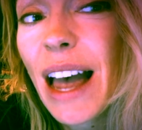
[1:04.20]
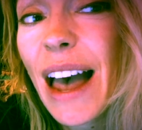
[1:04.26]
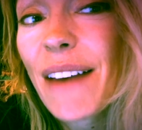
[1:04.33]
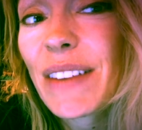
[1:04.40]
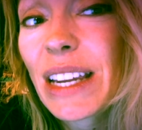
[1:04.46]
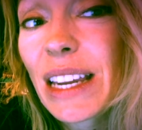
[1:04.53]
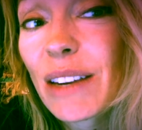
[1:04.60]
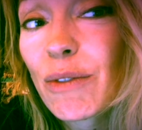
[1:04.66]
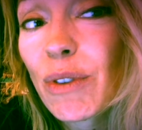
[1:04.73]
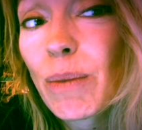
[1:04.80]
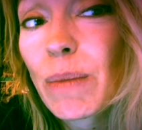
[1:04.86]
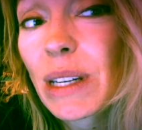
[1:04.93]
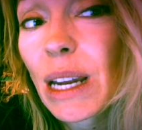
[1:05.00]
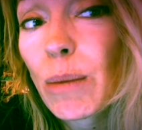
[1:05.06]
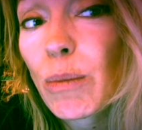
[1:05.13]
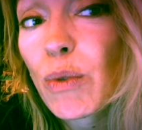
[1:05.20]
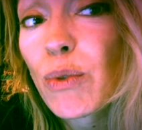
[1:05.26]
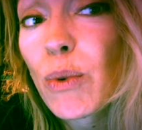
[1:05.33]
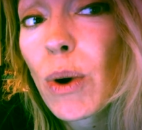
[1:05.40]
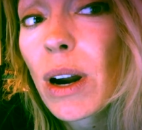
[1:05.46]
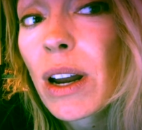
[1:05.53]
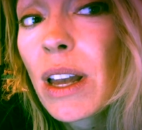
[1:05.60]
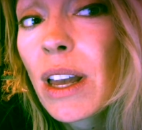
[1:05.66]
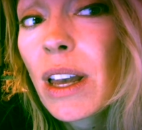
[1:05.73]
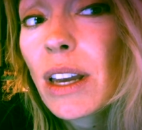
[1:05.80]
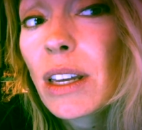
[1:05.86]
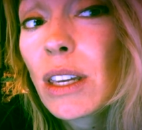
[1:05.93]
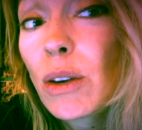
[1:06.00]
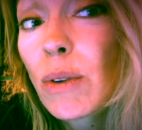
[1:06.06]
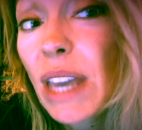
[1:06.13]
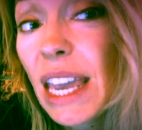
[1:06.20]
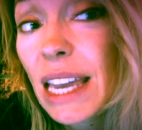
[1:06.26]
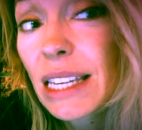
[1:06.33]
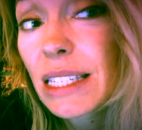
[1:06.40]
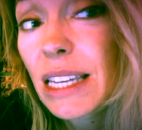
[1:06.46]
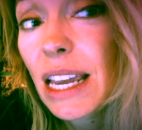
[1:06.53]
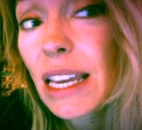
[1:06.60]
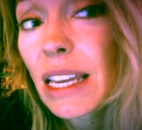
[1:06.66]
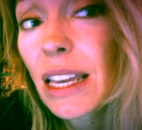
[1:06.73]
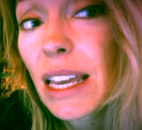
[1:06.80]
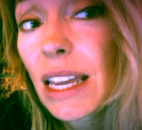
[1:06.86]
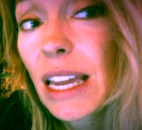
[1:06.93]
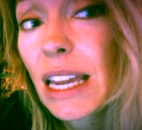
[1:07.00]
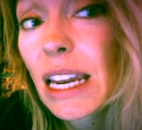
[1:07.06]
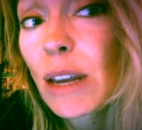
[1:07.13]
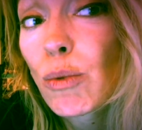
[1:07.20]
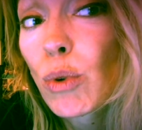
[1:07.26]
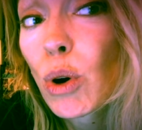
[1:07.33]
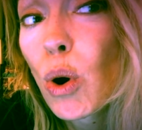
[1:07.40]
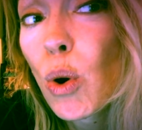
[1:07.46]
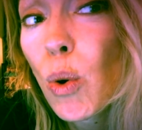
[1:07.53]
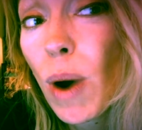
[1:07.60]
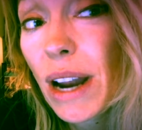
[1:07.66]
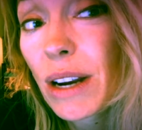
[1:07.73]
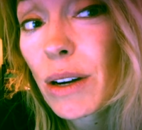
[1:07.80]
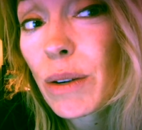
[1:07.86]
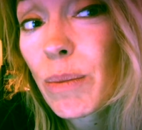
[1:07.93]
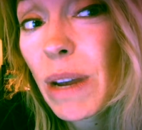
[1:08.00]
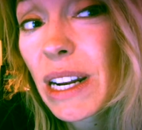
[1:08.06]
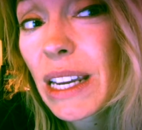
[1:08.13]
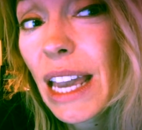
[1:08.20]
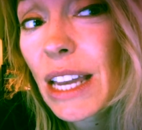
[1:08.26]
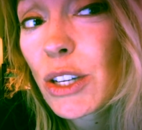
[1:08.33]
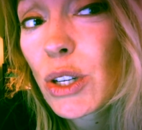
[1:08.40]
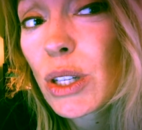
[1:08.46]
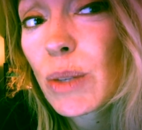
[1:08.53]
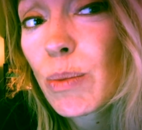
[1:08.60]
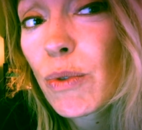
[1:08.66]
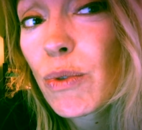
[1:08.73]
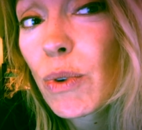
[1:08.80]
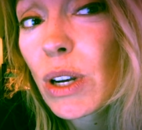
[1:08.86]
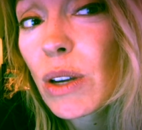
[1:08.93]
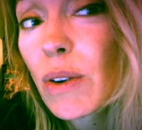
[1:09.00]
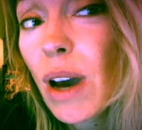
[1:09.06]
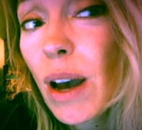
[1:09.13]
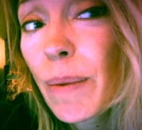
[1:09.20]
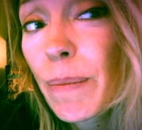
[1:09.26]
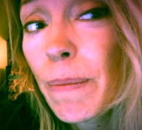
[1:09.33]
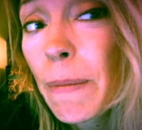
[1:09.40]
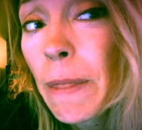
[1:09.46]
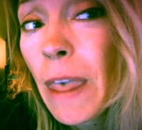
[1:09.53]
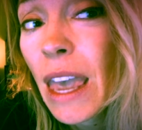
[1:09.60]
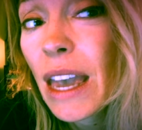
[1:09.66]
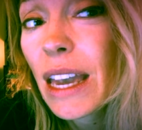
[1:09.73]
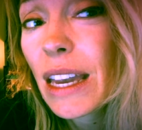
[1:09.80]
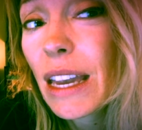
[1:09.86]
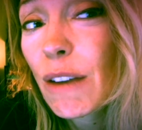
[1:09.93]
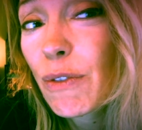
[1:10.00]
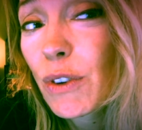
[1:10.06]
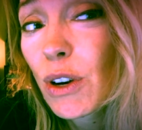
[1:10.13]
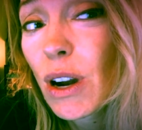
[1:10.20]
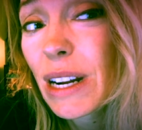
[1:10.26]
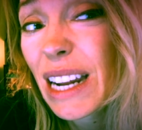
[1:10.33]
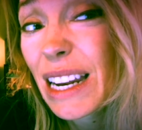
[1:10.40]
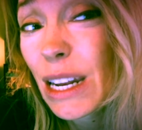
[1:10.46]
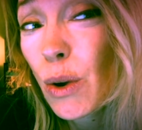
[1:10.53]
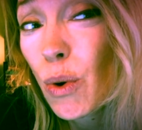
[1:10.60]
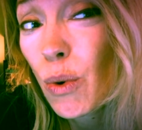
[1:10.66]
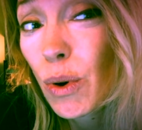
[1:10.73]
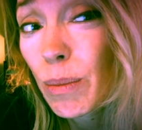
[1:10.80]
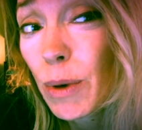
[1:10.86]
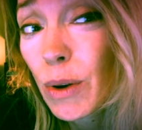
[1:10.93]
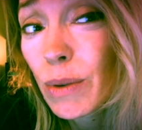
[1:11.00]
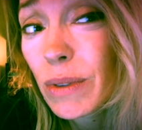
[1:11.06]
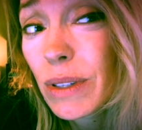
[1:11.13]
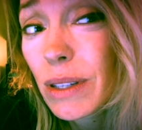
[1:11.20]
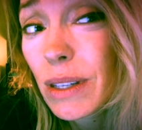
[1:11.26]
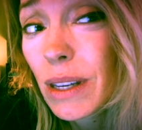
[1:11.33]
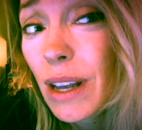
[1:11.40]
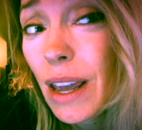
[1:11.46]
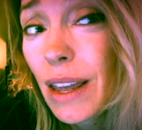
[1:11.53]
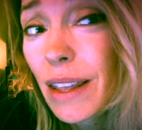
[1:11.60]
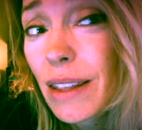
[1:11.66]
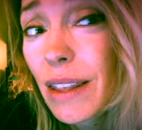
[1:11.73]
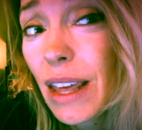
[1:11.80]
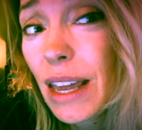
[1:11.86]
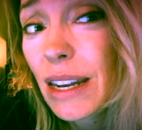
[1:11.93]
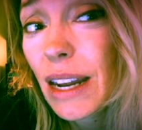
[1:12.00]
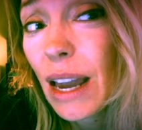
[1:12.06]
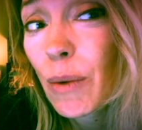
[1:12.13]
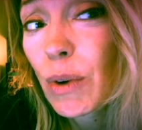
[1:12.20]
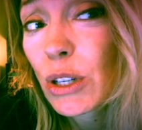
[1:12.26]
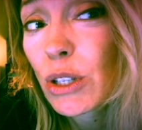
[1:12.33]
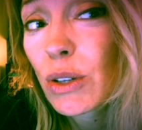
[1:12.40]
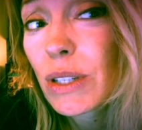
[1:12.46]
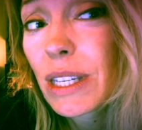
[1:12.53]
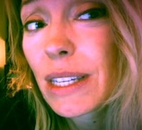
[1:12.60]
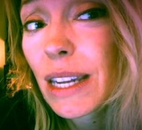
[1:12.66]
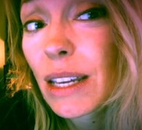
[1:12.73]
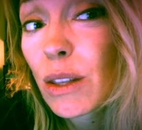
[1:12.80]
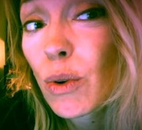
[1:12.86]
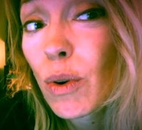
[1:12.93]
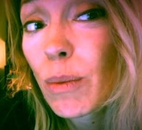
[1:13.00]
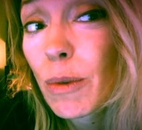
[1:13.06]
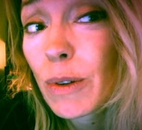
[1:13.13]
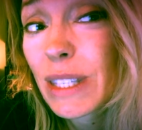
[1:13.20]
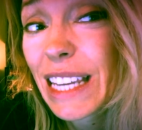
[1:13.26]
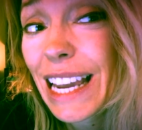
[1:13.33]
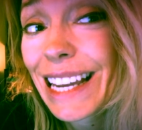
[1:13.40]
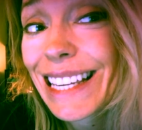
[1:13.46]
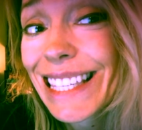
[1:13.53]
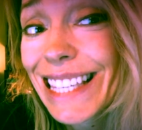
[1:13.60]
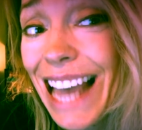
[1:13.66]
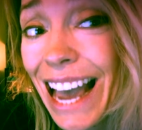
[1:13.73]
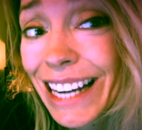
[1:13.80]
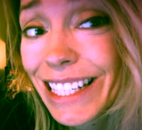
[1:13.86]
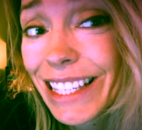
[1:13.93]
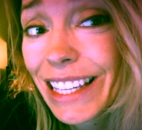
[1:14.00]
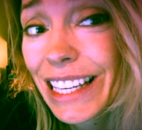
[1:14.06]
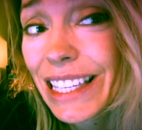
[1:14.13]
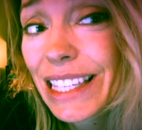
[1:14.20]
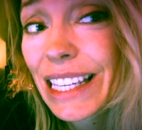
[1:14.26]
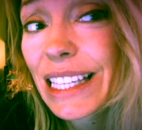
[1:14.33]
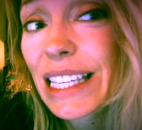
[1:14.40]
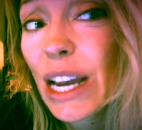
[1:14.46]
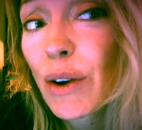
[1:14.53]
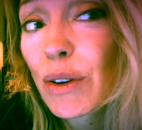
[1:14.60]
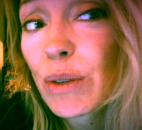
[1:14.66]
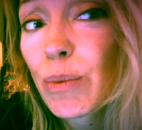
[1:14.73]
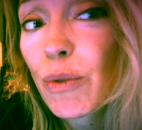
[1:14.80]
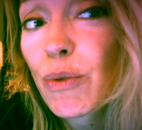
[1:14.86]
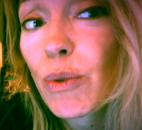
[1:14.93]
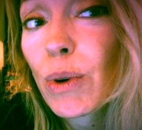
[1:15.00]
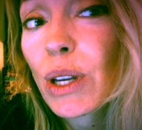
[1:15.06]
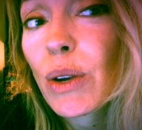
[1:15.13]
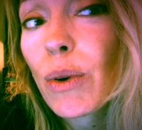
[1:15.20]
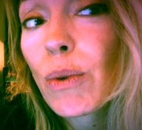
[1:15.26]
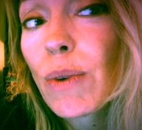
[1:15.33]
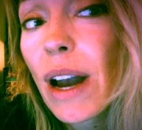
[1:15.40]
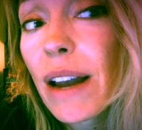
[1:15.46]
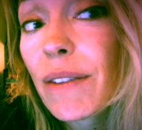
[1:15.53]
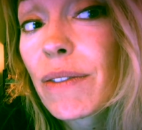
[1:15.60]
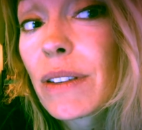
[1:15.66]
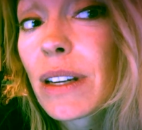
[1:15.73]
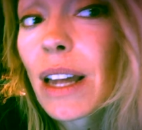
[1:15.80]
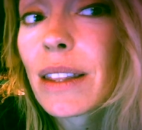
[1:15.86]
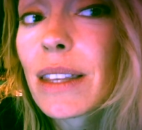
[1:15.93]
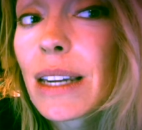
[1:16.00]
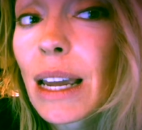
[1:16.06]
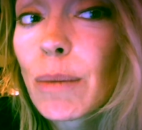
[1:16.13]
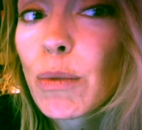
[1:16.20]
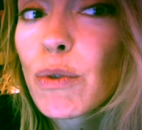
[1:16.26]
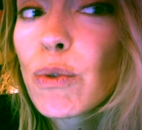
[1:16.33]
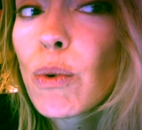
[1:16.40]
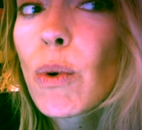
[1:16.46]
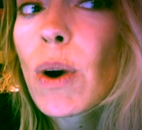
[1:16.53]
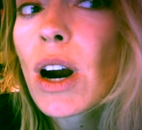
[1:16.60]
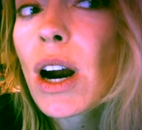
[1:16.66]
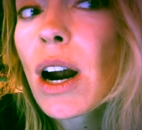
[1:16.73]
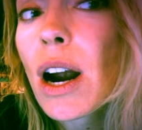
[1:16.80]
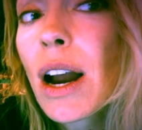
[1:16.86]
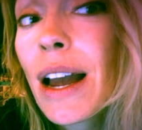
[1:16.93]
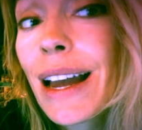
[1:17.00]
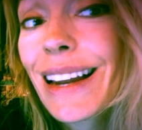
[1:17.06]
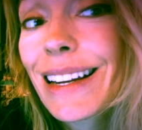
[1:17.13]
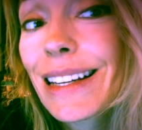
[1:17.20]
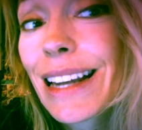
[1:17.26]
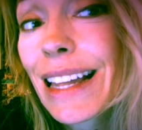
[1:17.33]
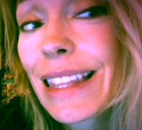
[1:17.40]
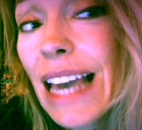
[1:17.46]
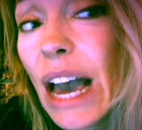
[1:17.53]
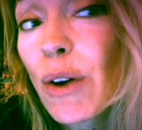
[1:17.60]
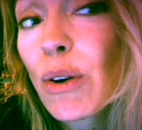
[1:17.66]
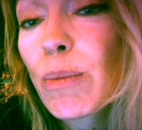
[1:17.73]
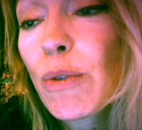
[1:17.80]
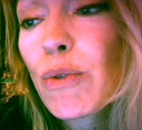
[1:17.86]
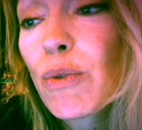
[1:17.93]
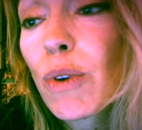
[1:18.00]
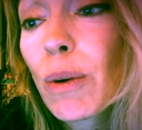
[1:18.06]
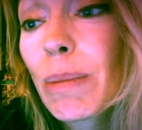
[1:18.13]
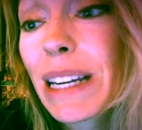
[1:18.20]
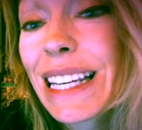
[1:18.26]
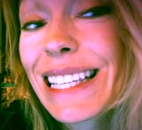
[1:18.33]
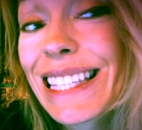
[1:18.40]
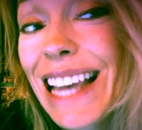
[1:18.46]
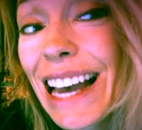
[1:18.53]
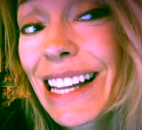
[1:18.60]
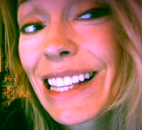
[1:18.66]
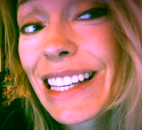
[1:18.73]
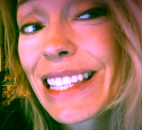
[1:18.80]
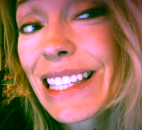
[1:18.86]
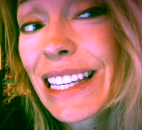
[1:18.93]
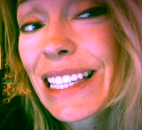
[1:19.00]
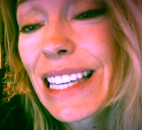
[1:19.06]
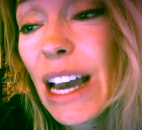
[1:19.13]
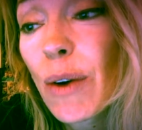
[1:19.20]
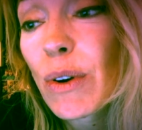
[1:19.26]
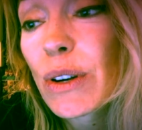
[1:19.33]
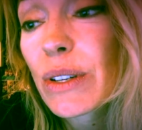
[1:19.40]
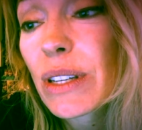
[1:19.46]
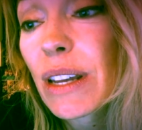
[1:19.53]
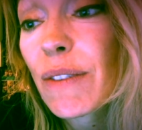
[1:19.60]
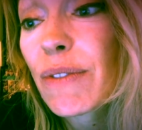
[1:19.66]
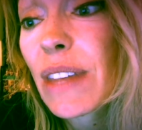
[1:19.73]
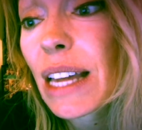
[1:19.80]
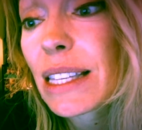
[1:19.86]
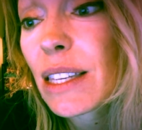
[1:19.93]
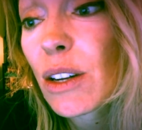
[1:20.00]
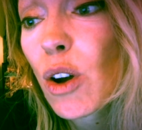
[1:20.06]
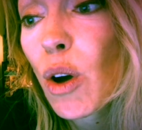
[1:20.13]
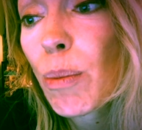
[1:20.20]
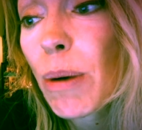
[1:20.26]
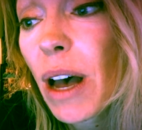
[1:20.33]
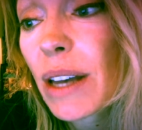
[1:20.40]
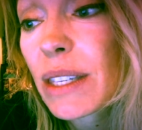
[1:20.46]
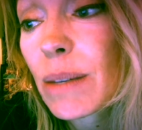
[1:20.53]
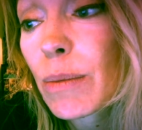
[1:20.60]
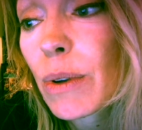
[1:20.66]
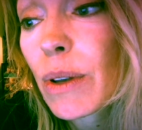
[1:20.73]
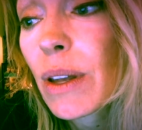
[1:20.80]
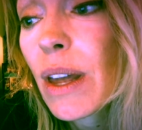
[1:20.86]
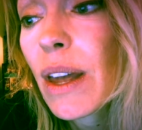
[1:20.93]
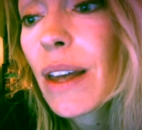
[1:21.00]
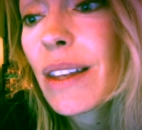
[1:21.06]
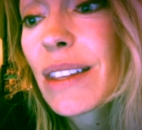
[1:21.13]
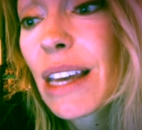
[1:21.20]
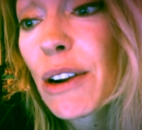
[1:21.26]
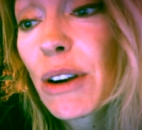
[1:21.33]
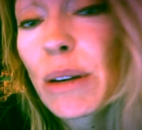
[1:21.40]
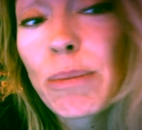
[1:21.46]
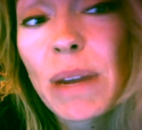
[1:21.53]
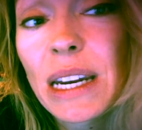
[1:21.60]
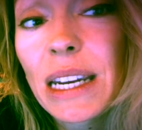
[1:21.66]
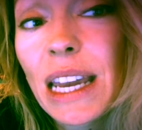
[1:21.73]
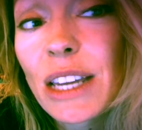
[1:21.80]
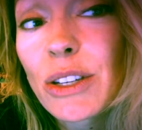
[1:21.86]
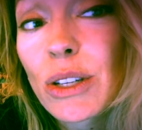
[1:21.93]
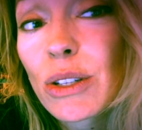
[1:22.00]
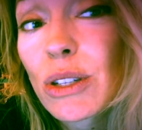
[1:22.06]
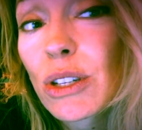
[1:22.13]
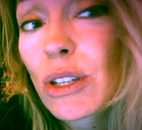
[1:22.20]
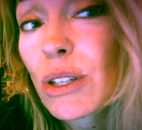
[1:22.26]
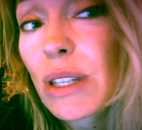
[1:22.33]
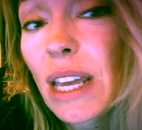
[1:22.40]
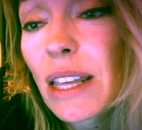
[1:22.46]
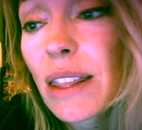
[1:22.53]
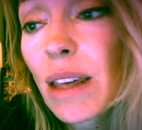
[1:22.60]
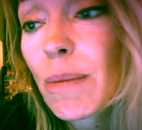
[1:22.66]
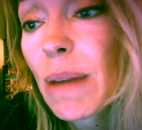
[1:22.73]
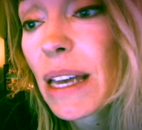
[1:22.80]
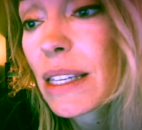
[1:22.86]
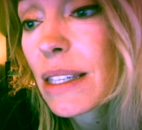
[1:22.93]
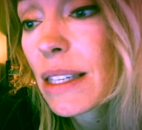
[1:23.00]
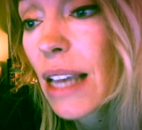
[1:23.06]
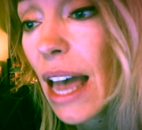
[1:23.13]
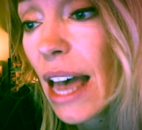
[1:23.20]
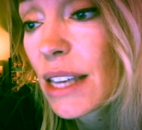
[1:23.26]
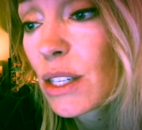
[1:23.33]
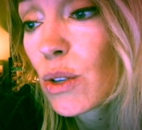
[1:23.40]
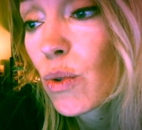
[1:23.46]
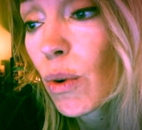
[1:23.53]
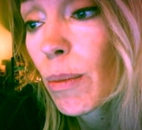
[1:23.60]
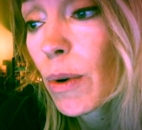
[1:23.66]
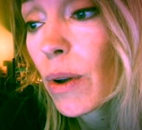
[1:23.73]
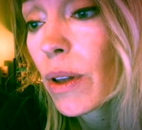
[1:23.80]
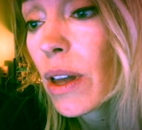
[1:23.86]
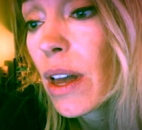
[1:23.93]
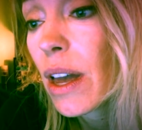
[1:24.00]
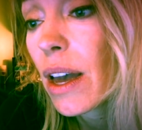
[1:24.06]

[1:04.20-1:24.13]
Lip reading: not having eaten from the night before. You can take any required medications before you come. If you're on any hormones, then I want you to take the hormones exactly 6 hours before you arrive. Not the night before, not the hour before, but exactly 6 hours if that's at all possible. Thyroid medications, just take them as normal.